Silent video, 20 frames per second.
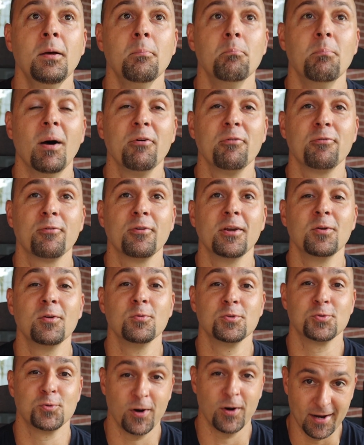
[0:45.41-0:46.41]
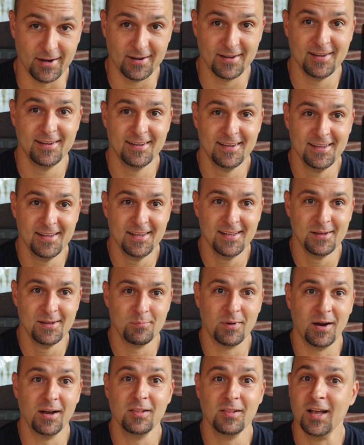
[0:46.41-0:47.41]
My friend was right.
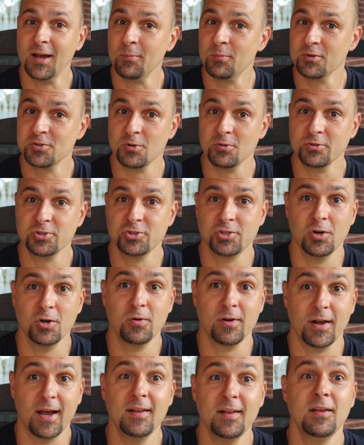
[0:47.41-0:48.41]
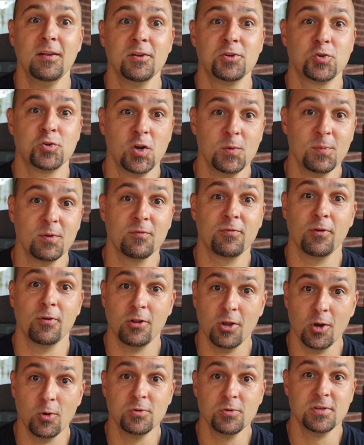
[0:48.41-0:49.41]
My lab results showed I needed treatment for
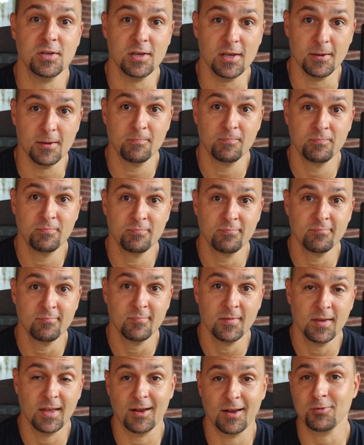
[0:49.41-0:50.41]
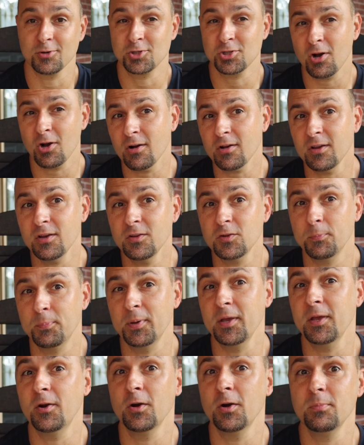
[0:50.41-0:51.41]
low T. And after talking to
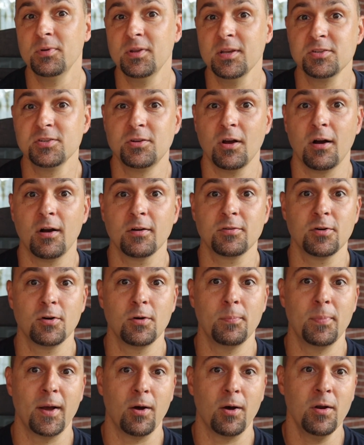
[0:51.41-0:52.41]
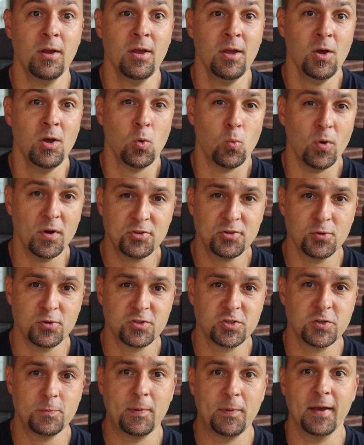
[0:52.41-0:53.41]
Peter MD's doctor about what to
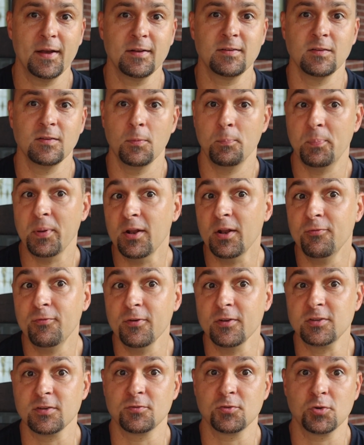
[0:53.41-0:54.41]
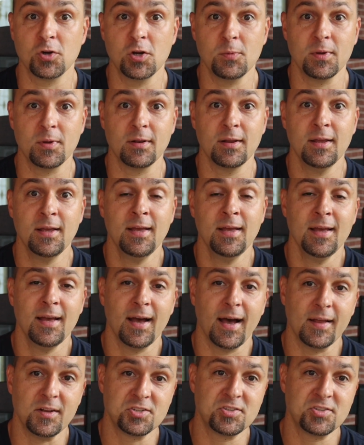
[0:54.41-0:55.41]
expect and the benefits of treatment,
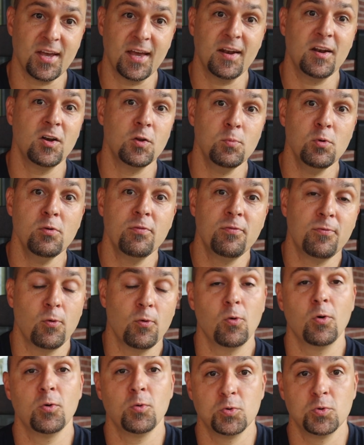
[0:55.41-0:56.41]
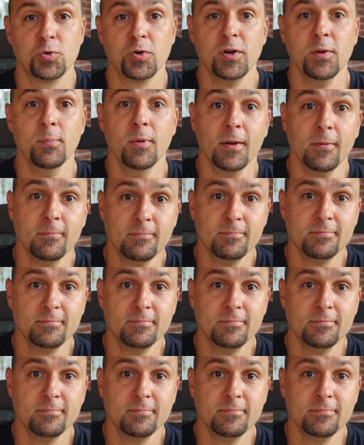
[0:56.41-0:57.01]
I decided to move forward with treatment.